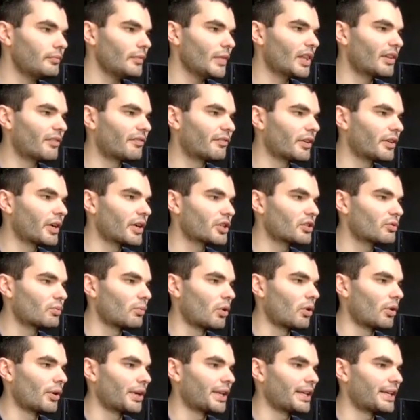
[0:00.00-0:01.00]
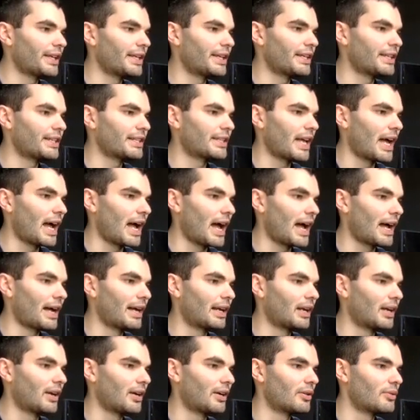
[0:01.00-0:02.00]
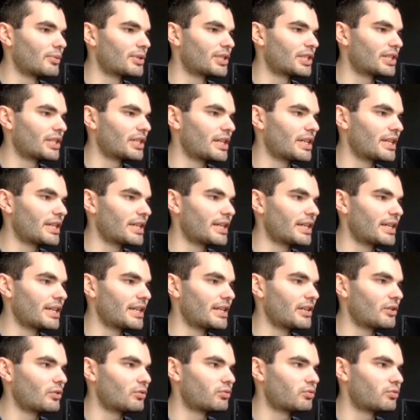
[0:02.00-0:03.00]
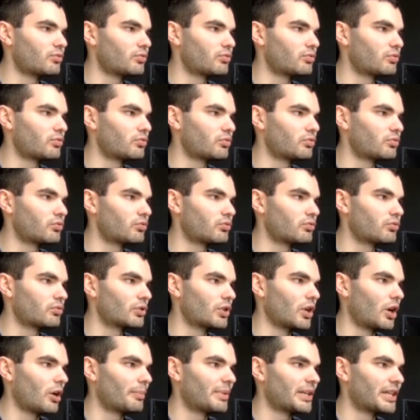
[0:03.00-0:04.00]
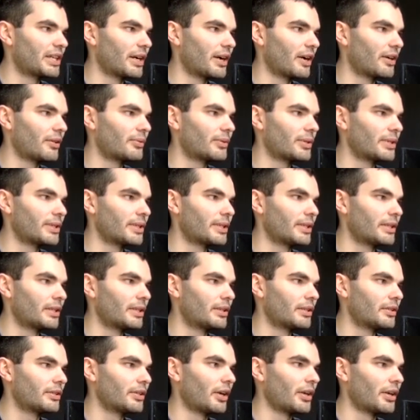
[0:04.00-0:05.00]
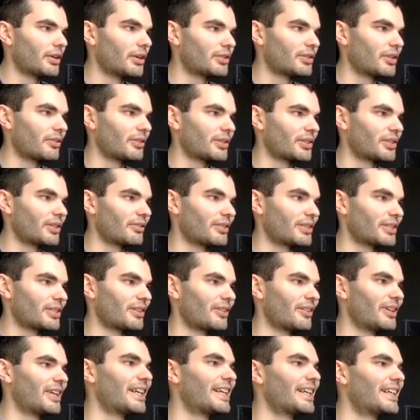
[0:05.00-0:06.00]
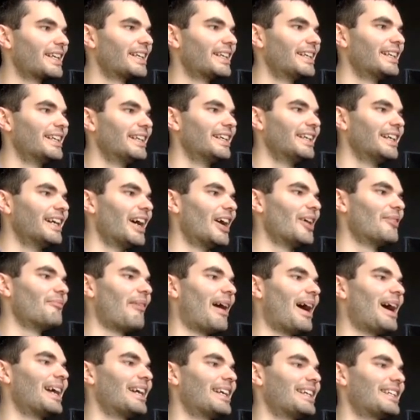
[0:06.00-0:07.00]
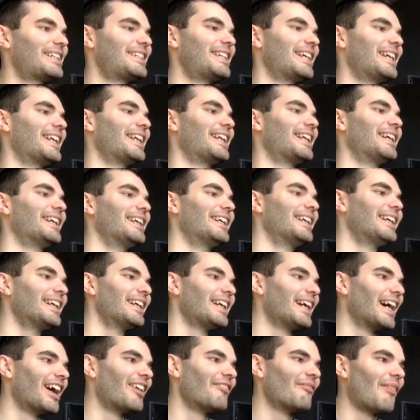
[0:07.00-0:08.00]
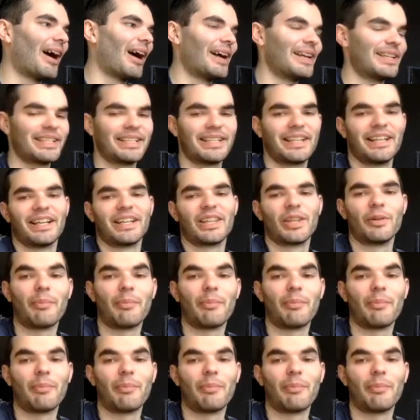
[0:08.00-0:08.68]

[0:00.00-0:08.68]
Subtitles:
first one is Halo CE. Gotta be GOAT. No, sorry. Amazing. Amazing. The